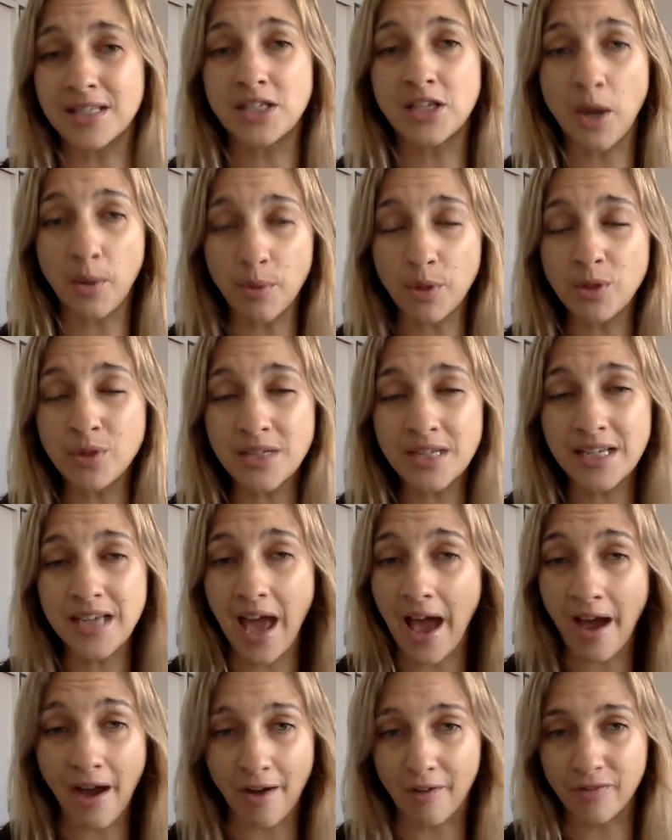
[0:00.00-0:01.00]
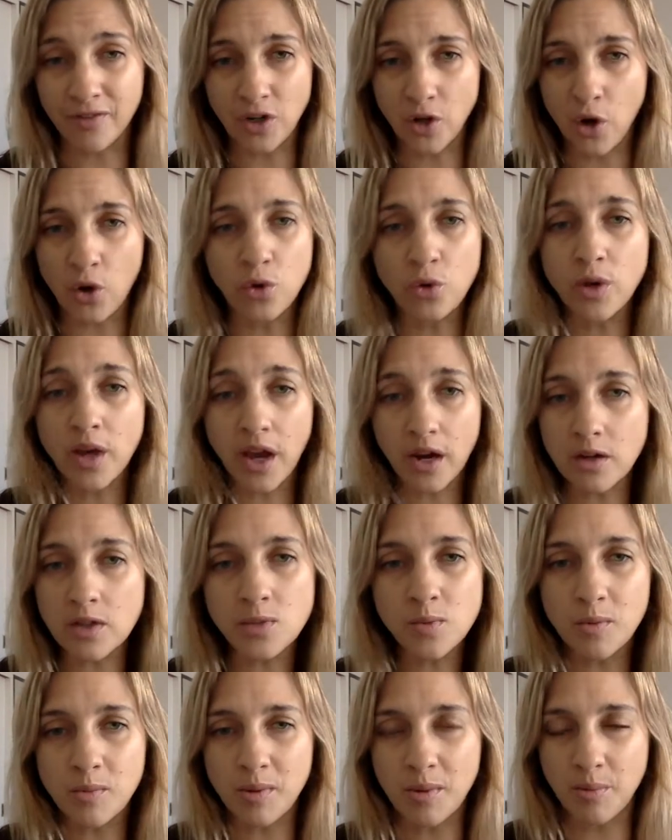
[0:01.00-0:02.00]
WTF? Who cares
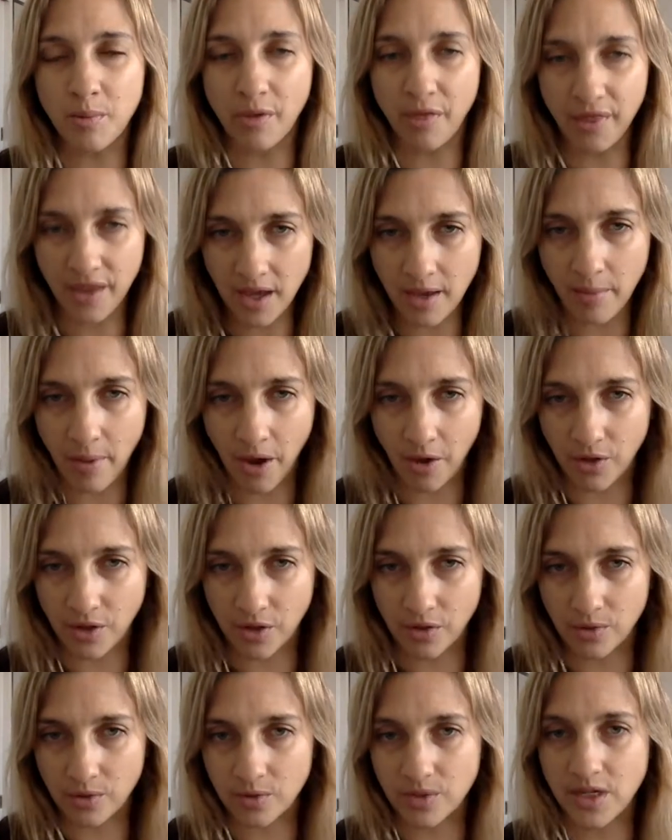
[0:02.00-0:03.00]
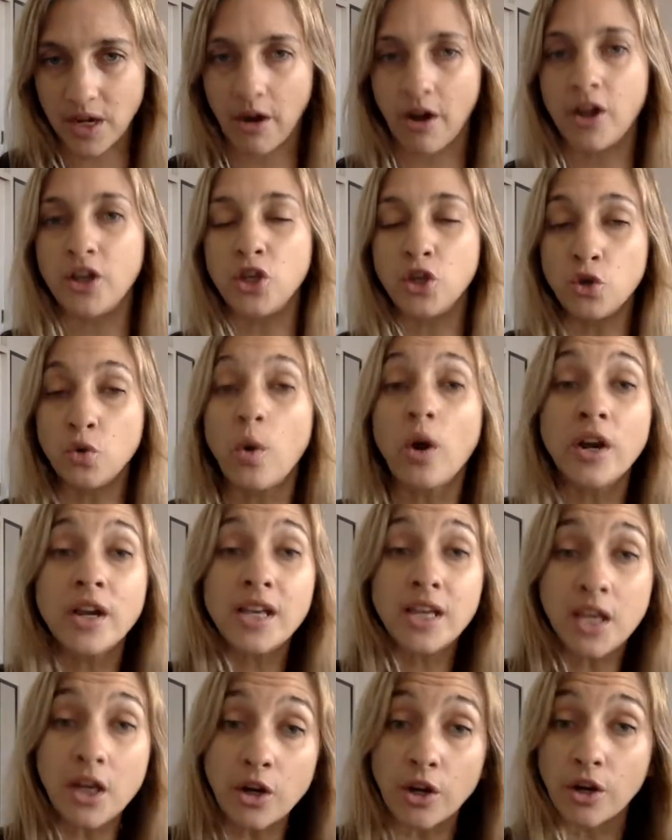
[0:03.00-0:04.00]
what people think about you, Tara? You are
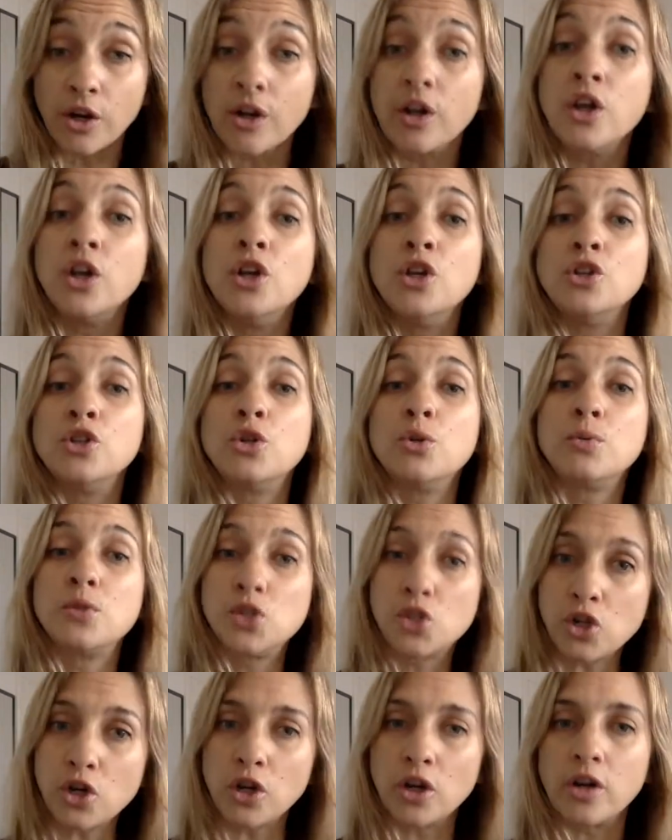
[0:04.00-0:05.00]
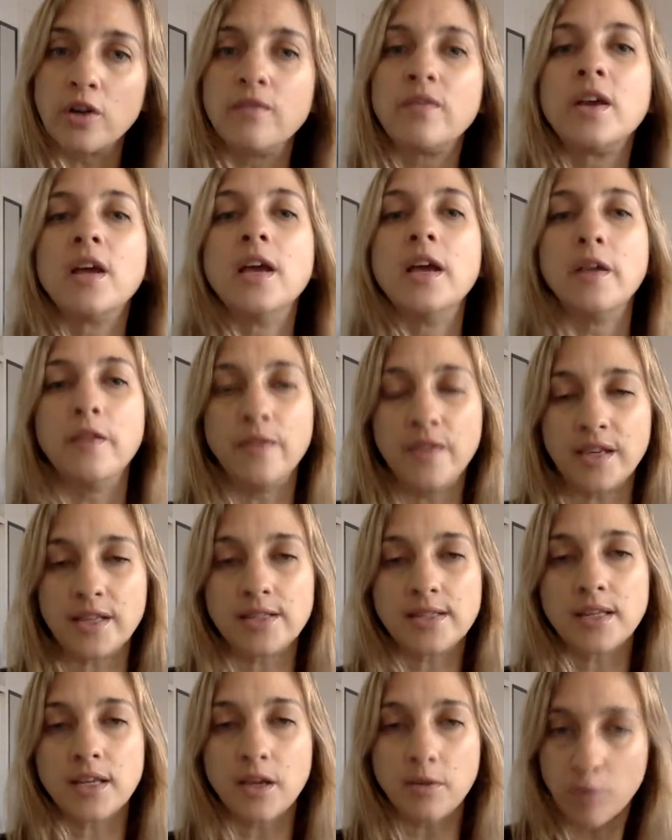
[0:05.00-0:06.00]
here to serve
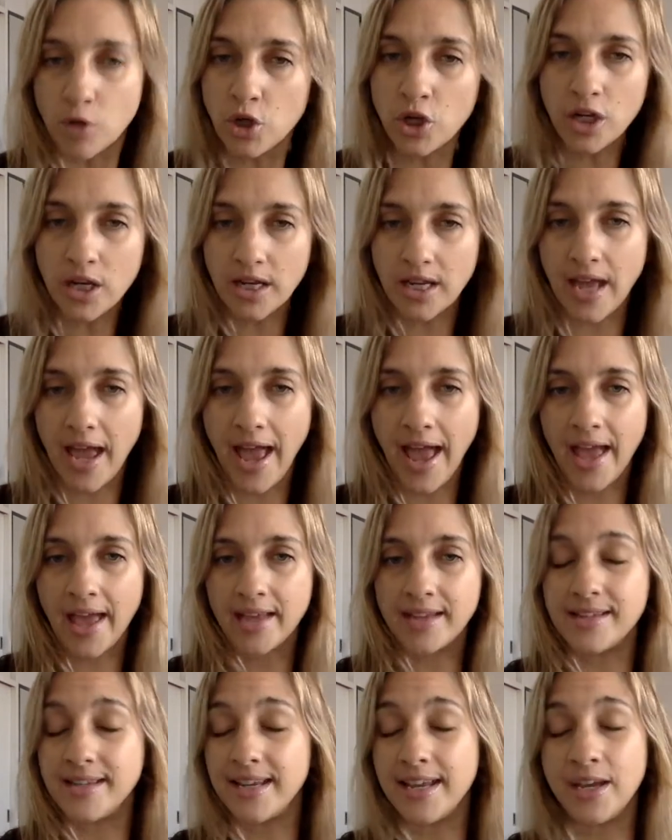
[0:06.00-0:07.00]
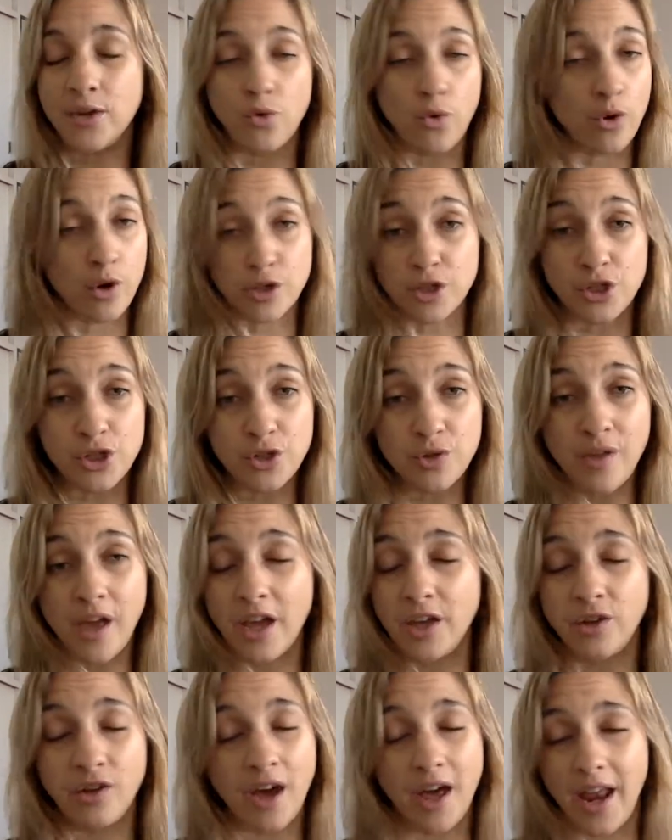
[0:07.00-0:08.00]
this community, and in order to do
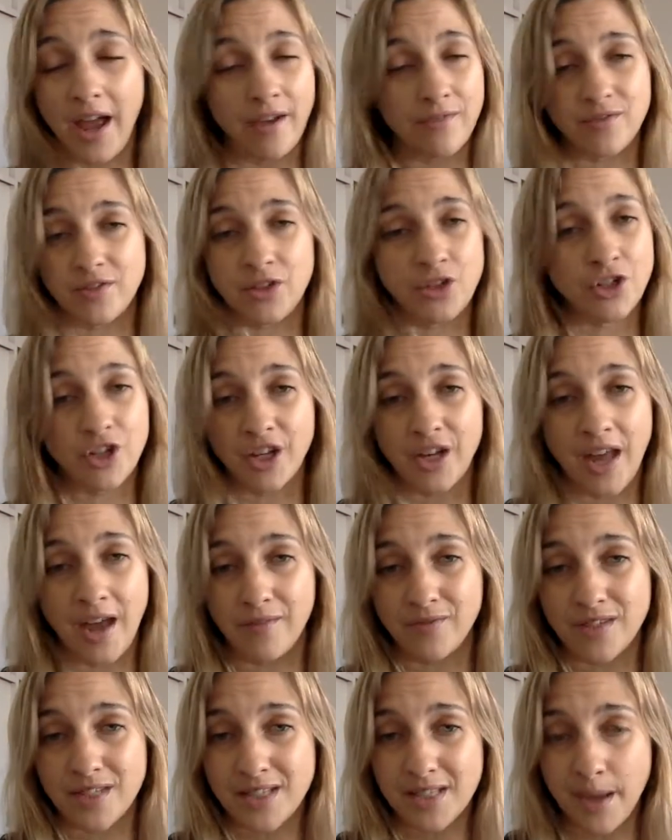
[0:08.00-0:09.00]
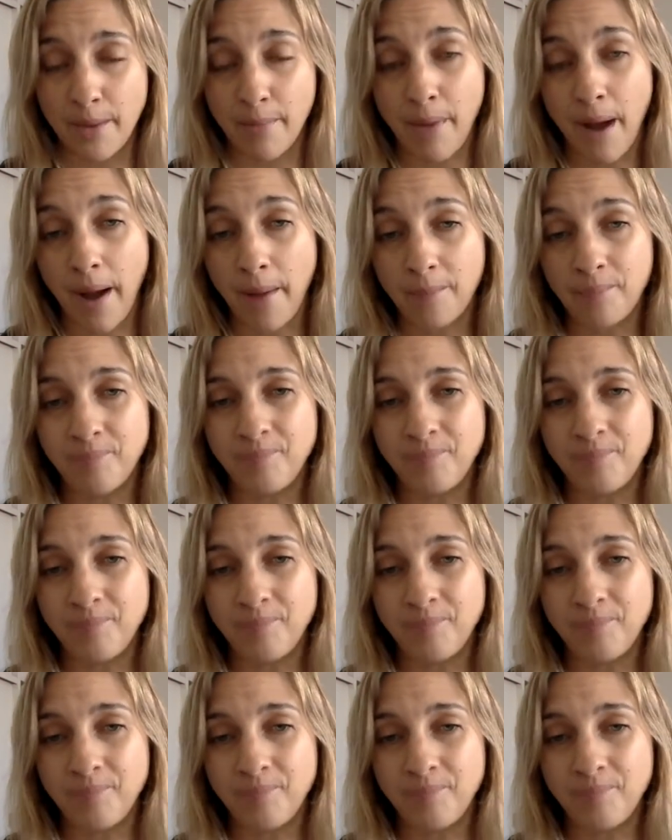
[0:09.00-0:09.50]
that, you're gonna have to step up.